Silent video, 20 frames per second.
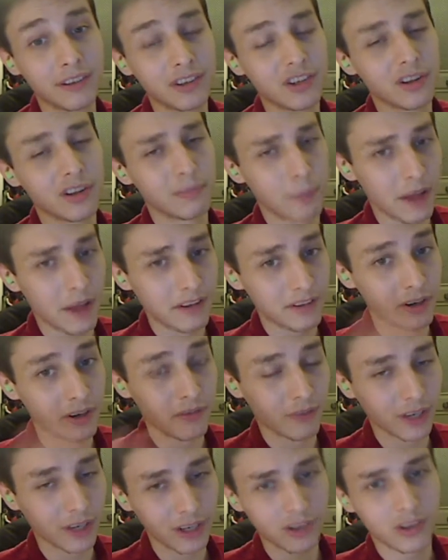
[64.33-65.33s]
based on your own
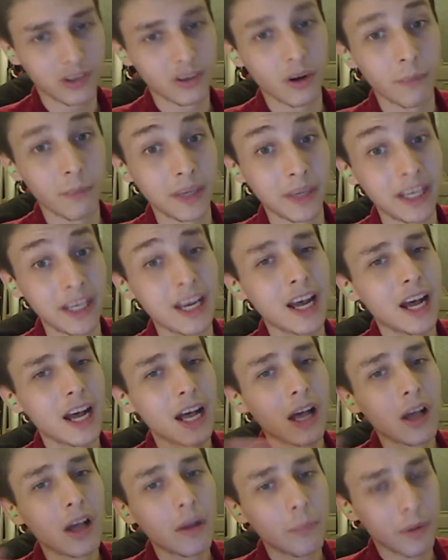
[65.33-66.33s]
volition. Don't be
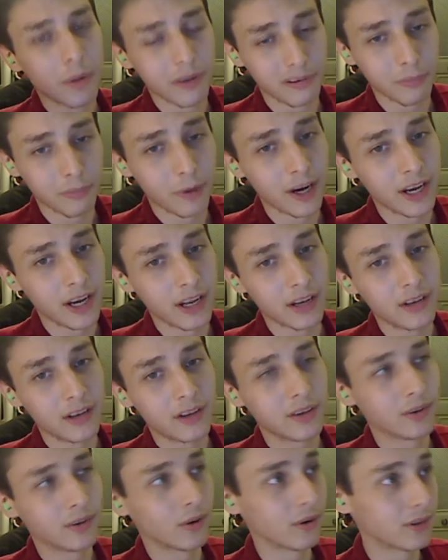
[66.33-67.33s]
persuaded
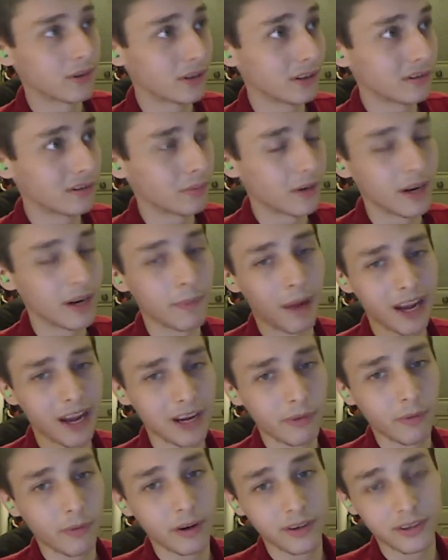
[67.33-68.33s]
nor dissuaded by
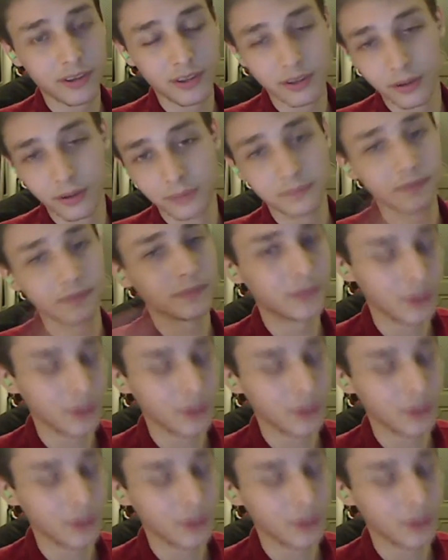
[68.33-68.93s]
anyone to do